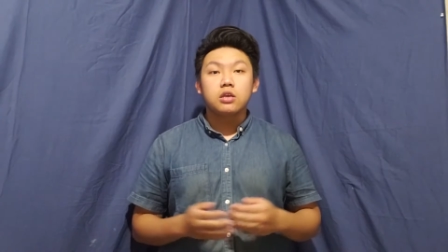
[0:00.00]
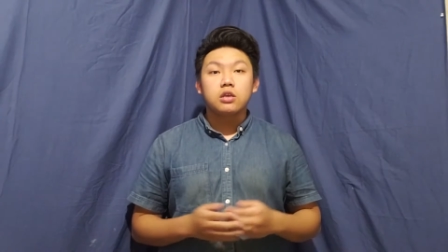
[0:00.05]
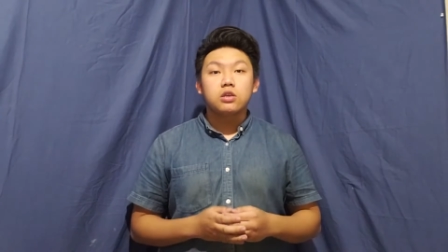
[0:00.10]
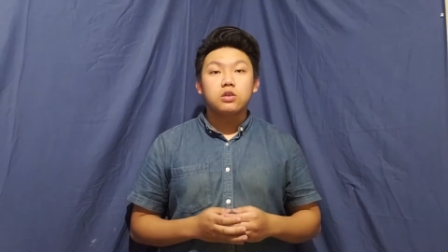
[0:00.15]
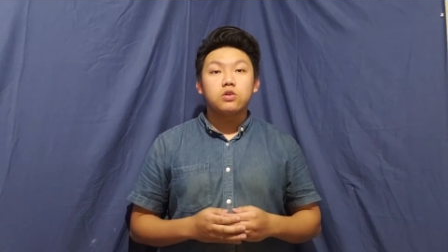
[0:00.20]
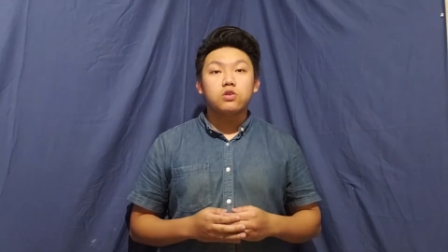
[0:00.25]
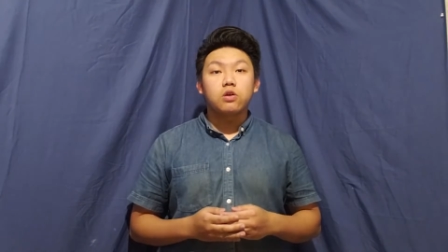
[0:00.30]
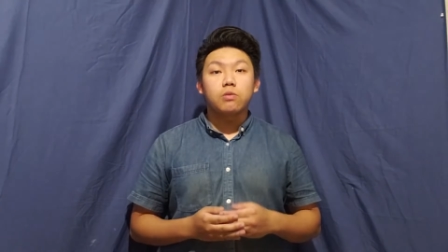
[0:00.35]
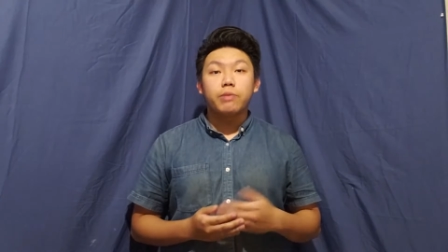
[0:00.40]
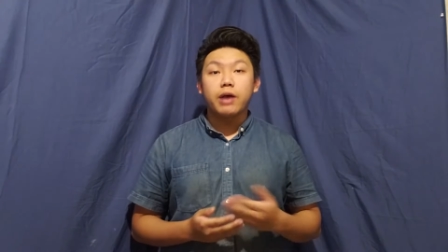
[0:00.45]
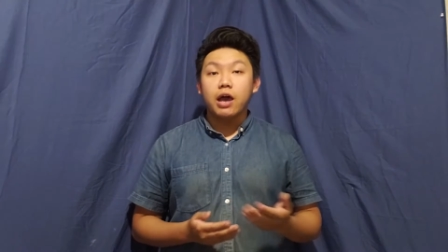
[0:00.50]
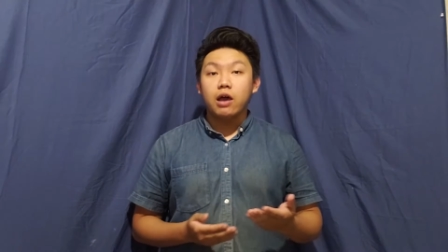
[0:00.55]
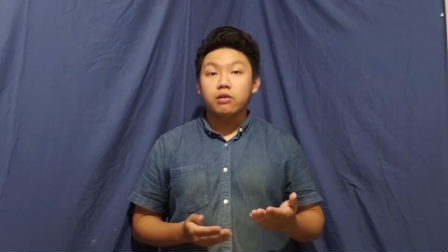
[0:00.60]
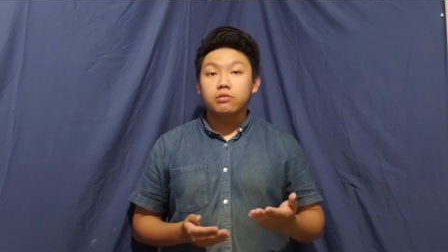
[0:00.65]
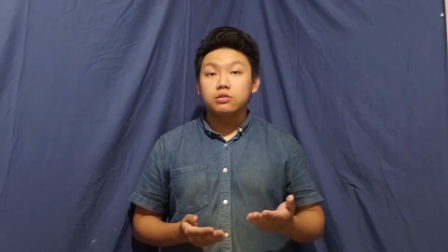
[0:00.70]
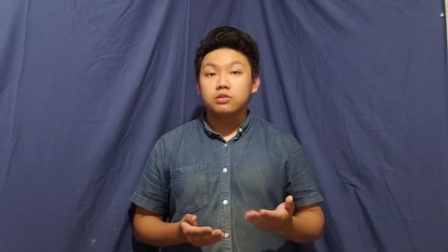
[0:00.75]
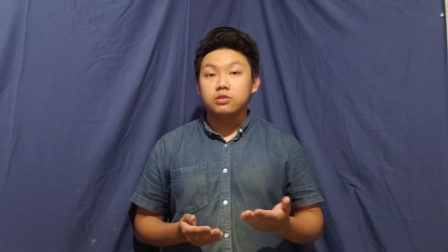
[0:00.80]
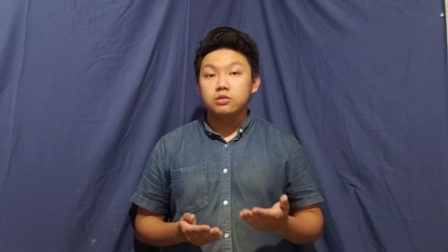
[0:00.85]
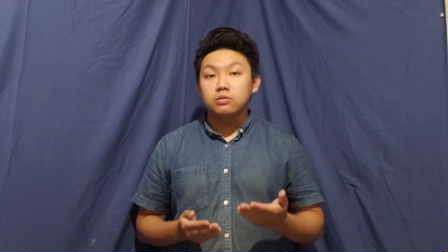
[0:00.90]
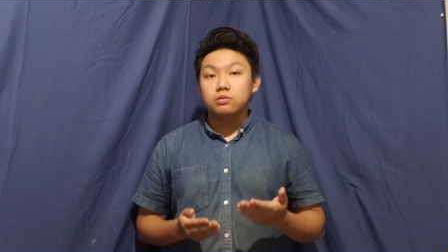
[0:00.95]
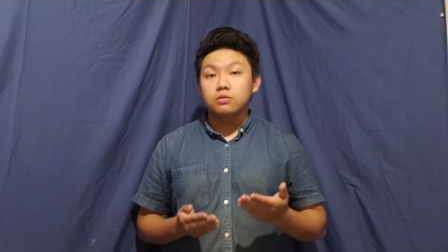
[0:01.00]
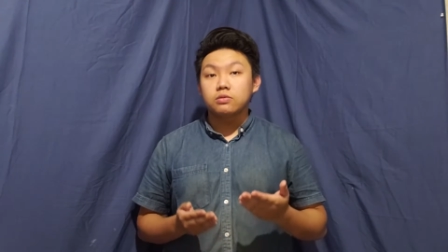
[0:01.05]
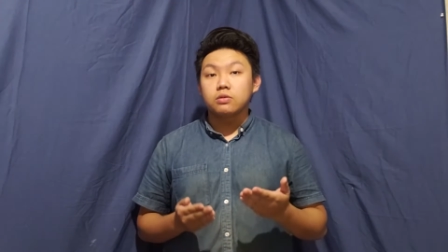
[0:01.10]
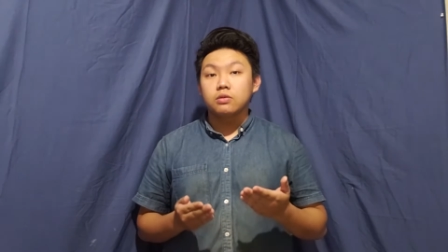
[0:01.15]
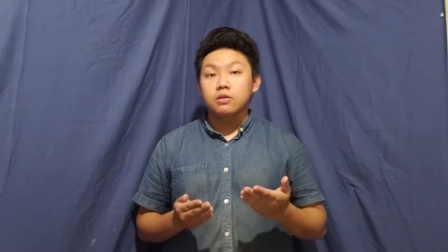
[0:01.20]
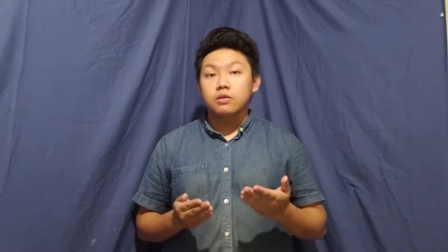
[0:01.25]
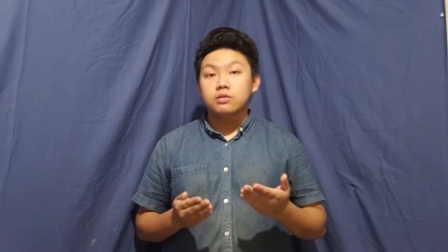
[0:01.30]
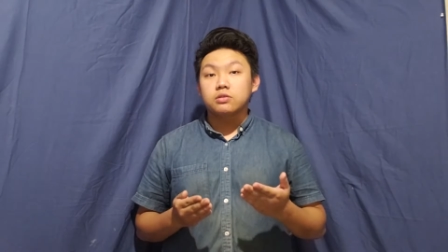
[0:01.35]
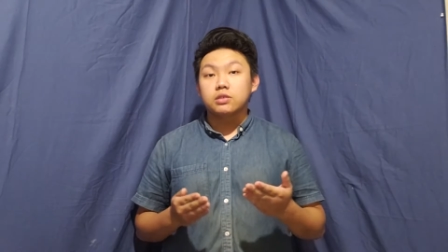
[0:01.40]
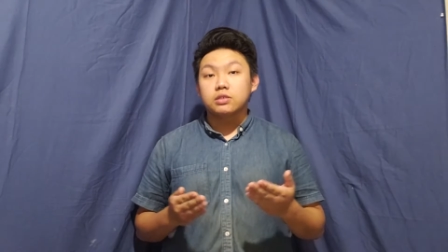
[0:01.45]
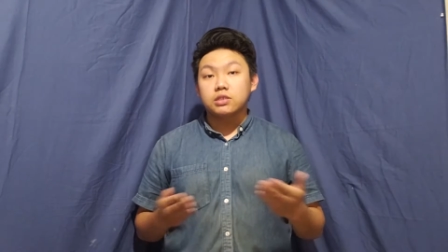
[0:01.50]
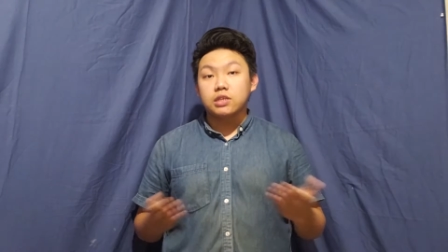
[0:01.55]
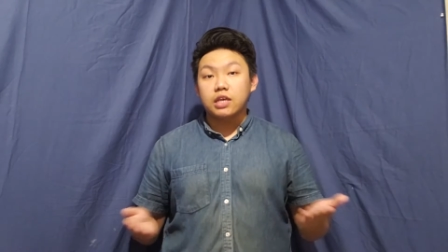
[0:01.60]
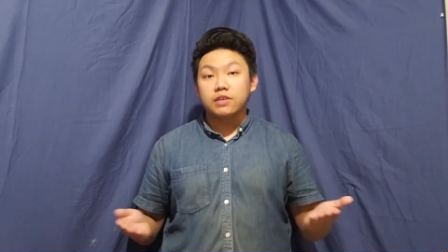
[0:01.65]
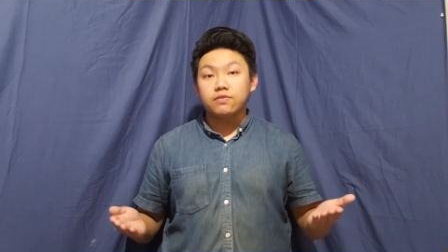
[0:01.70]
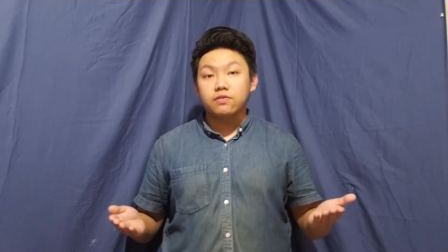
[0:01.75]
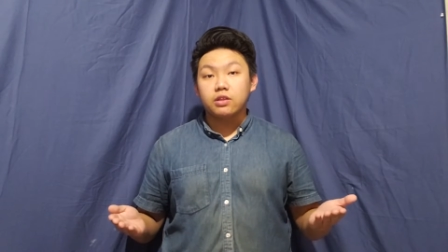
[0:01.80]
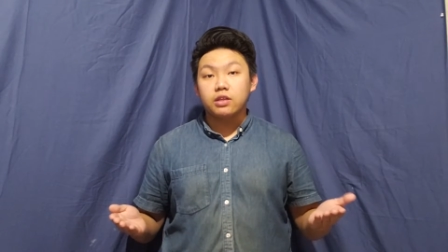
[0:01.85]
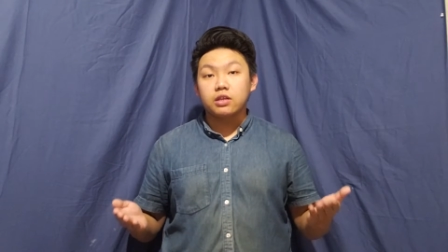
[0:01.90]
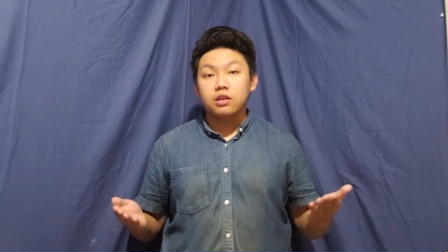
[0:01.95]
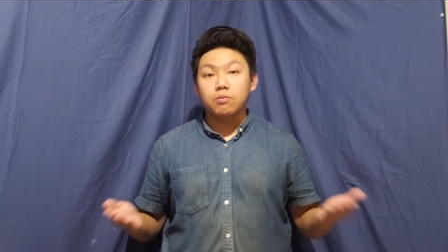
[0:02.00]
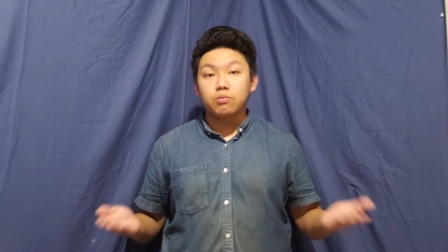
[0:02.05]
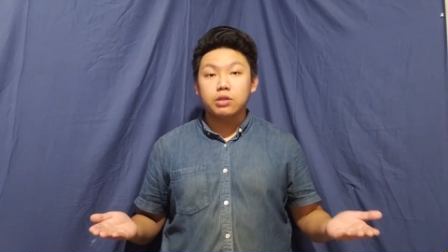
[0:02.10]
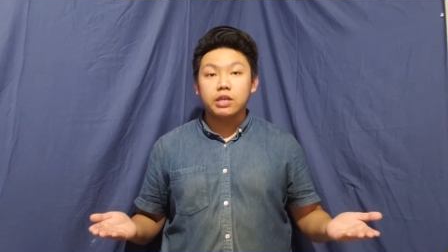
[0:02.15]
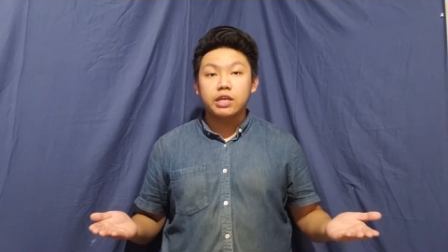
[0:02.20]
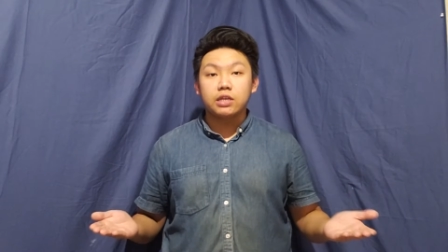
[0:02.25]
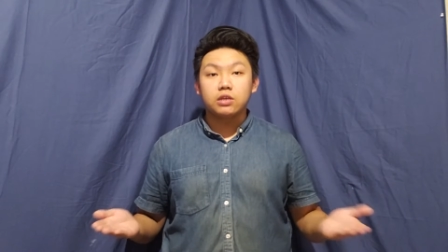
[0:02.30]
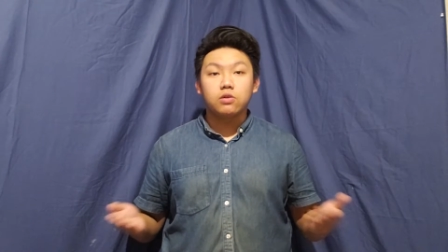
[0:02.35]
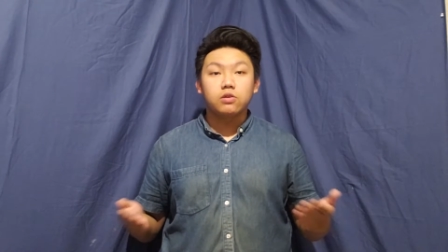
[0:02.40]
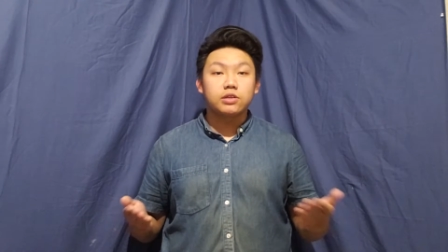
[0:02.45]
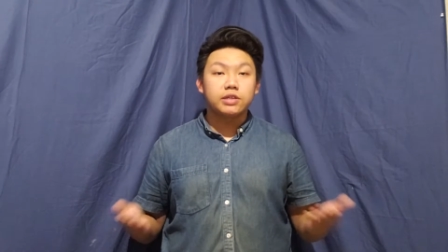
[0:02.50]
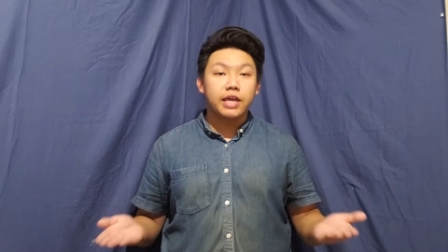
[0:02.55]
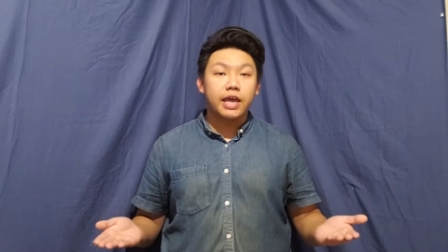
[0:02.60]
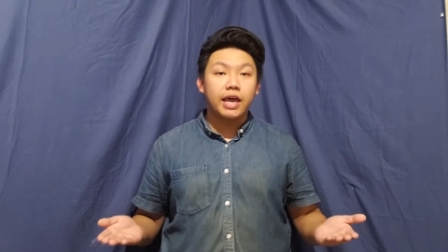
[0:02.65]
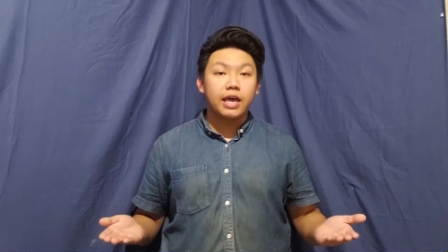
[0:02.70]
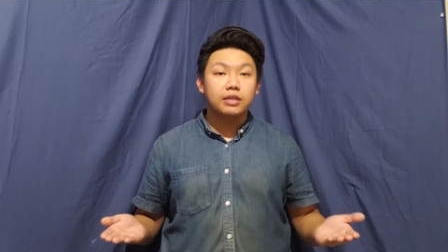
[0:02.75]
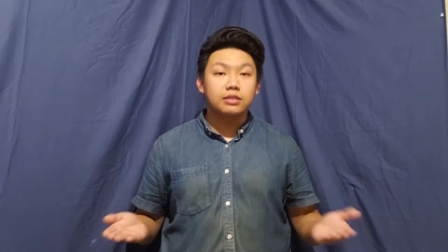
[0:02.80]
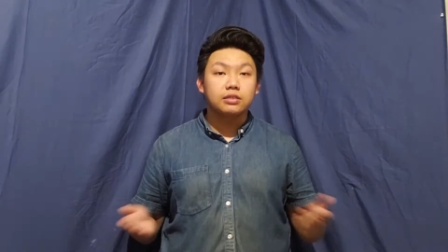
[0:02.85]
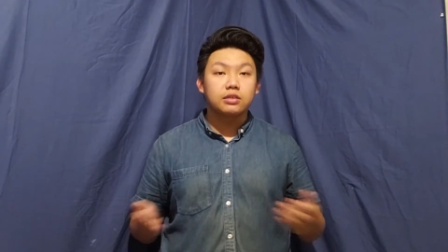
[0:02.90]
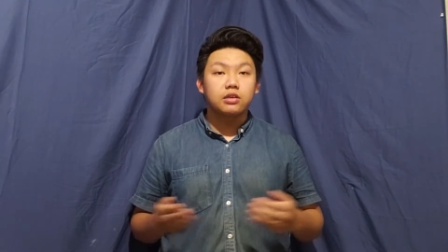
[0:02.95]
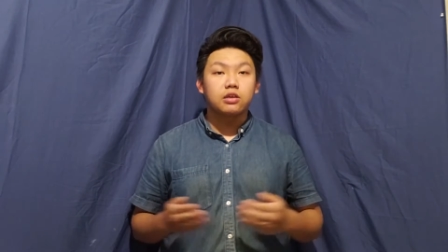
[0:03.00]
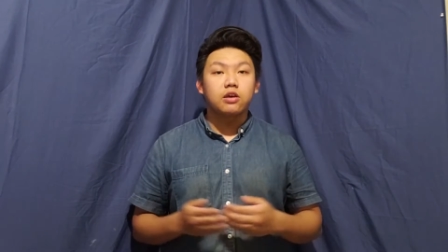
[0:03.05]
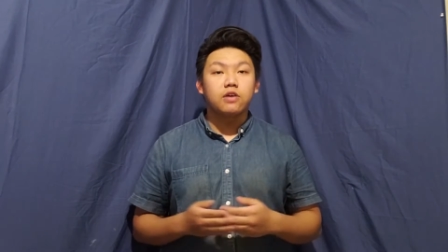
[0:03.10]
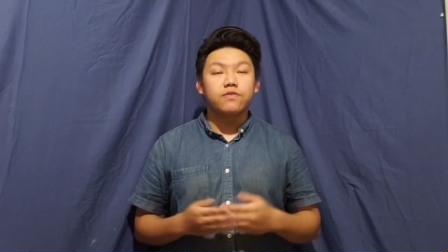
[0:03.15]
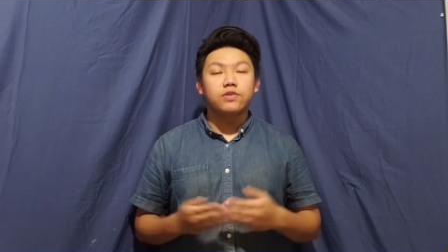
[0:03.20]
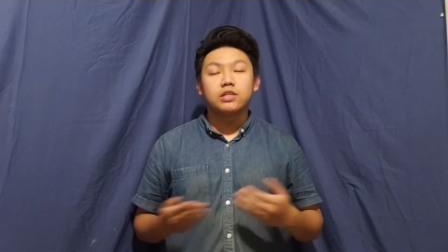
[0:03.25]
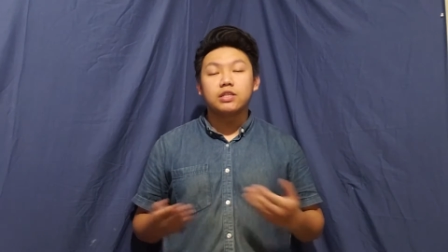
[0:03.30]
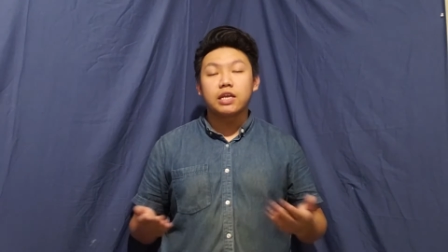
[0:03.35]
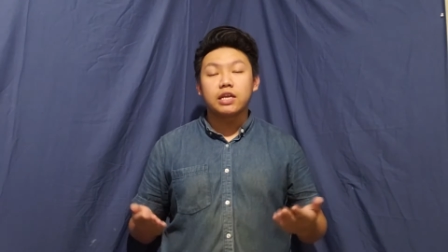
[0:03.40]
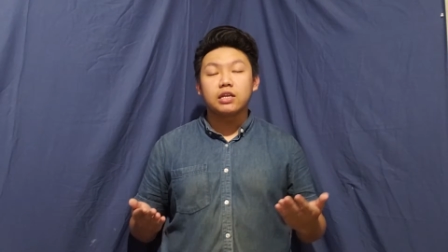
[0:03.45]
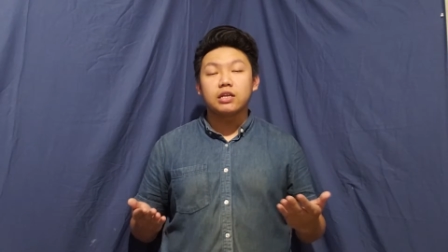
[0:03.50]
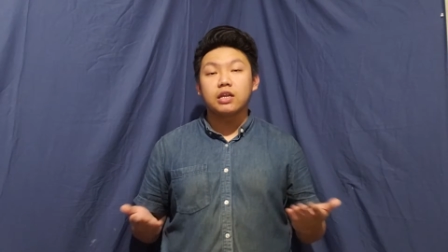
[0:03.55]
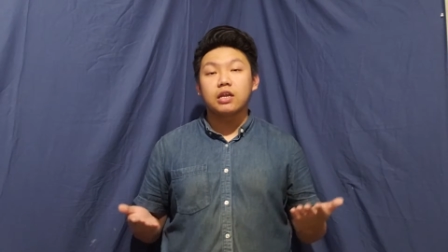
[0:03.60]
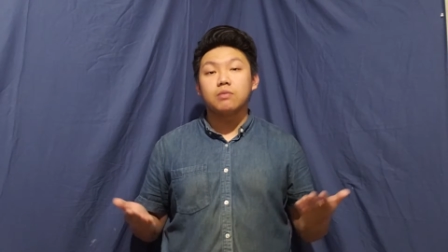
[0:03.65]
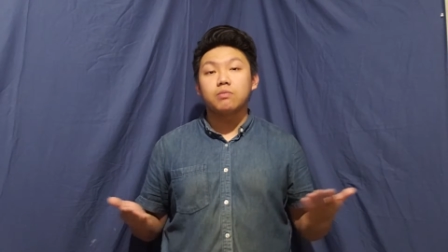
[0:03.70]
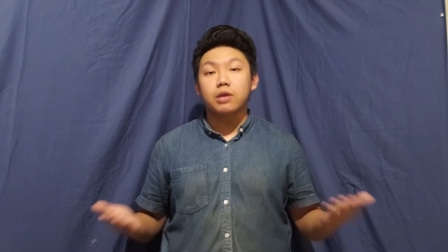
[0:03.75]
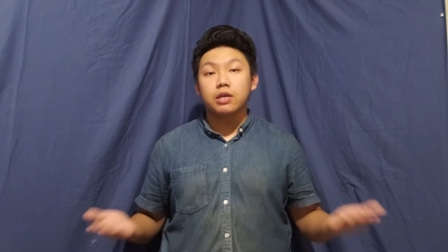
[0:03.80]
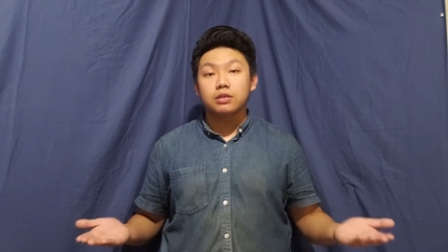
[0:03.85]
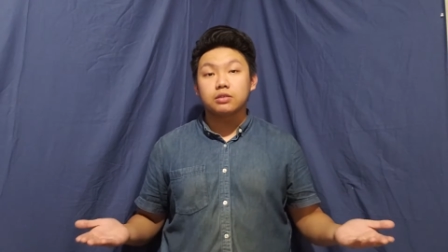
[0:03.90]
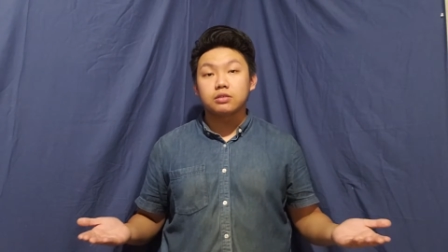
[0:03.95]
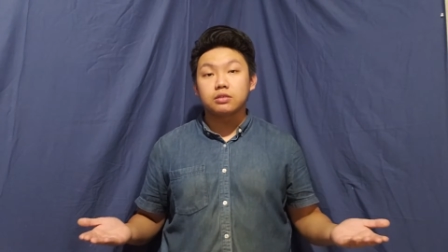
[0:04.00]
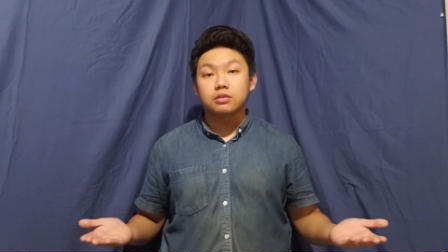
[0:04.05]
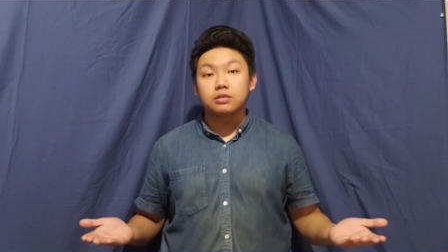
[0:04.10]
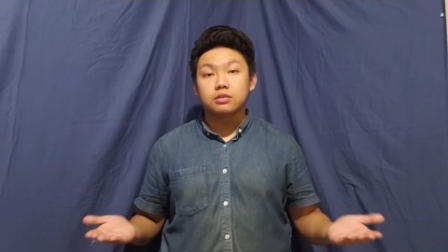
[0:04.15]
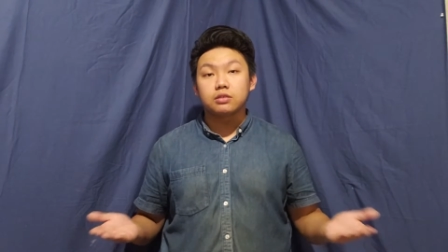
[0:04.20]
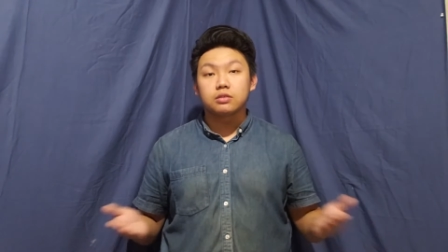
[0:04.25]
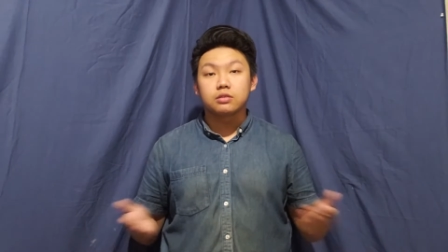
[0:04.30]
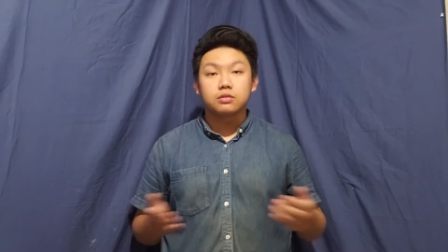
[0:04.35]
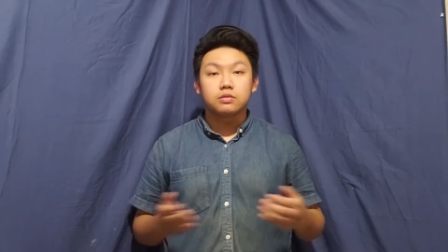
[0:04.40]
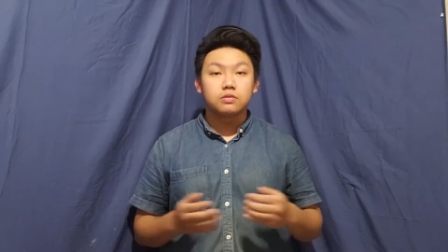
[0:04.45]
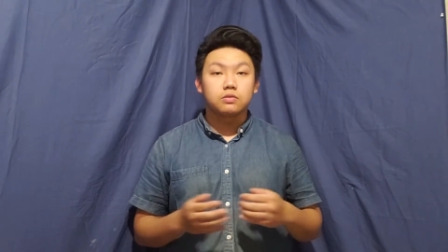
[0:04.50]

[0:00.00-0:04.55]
you are bound to successfully complete your task of a day-to-day basis.